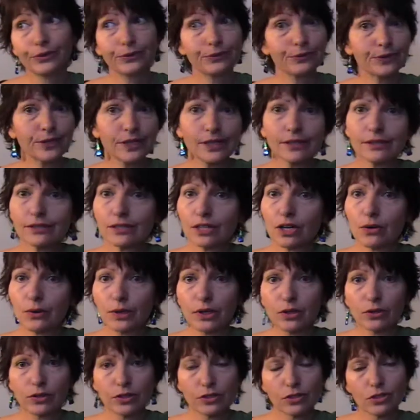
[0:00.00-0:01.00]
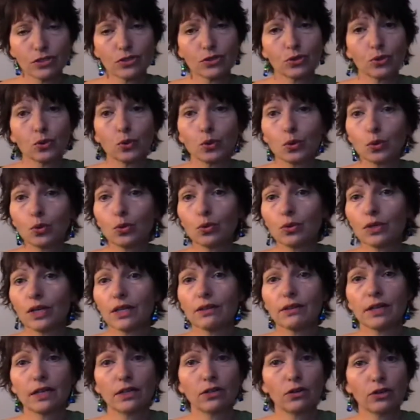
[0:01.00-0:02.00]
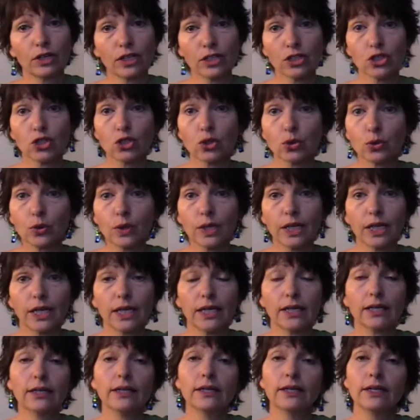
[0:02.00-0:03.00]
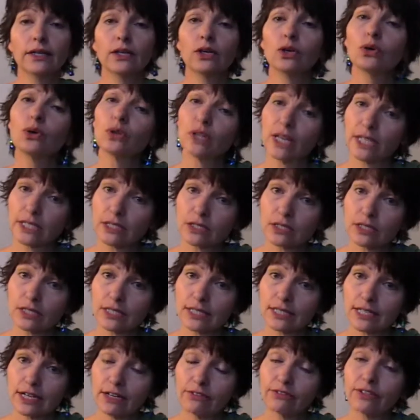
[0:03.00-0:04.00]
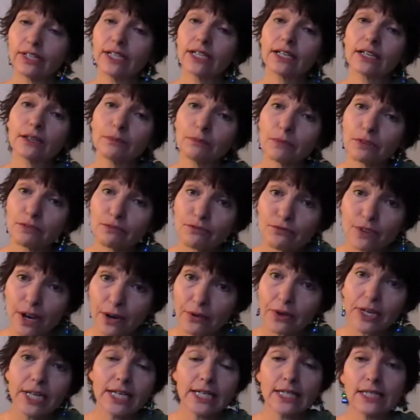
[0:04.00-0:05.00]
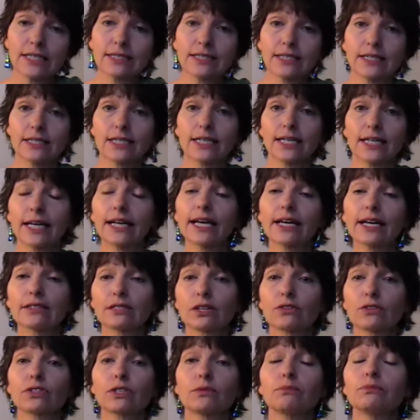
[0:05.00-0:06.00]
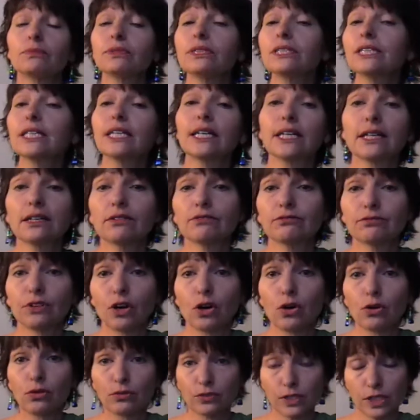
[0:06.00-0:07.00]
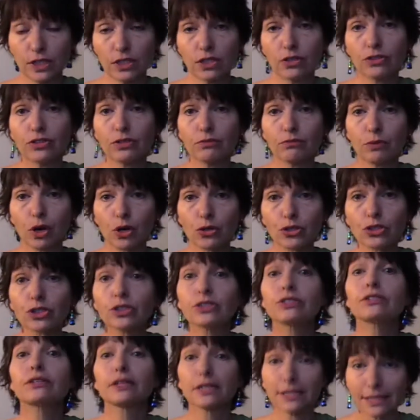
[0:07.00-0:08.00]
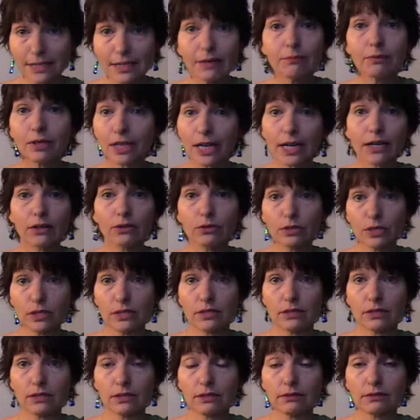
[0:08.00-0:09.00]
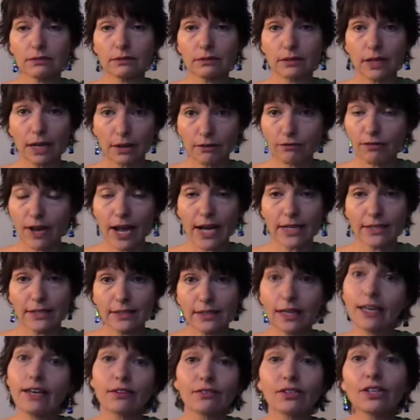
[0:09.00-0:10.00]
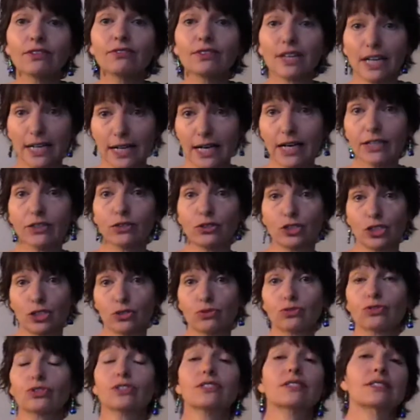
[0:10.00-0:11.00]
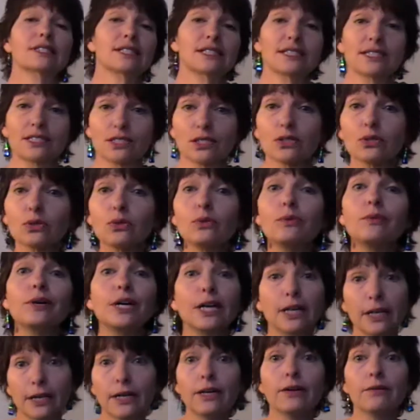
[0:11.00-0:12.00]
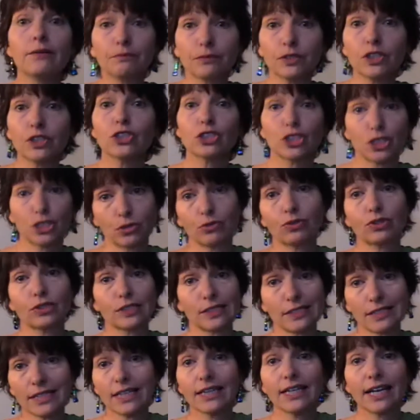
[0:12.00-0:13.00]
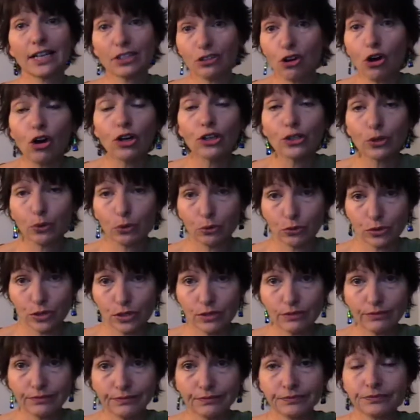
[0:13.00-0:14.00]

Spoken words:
Things going on at school that they're not enjoying, all that sort of stuff. And it can be very easy to get ourselves completely involved in those emotions that are somebody else's, in fact. Even if they are your children's, they're still your children's and they're not yours.